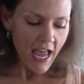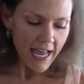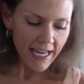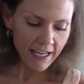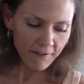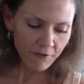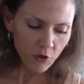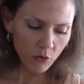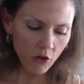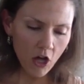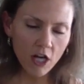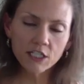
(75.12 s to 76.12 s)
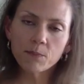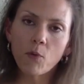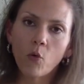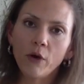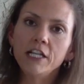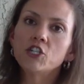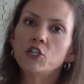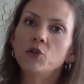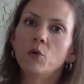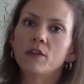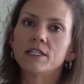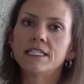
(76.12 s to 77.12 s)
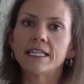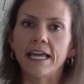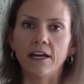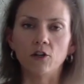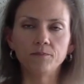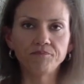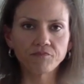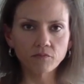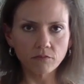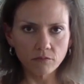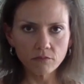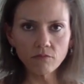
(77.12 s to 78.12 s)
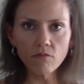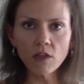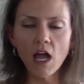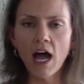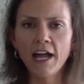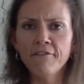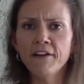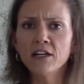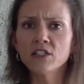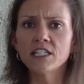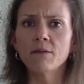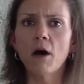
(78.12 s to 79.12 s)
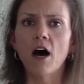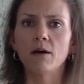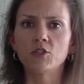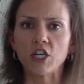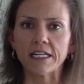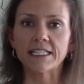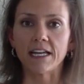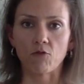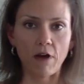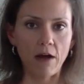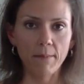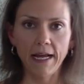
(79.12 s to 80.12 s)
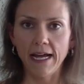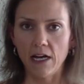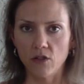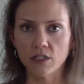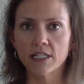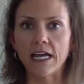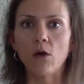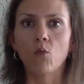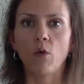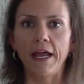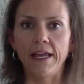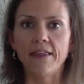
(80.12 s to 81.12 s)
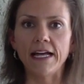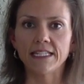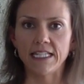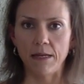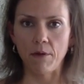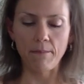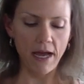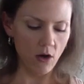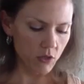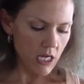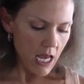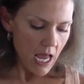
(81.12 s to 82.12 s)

If you lost 0.2 on the scale, I found some objects around my house that weigh that same amount.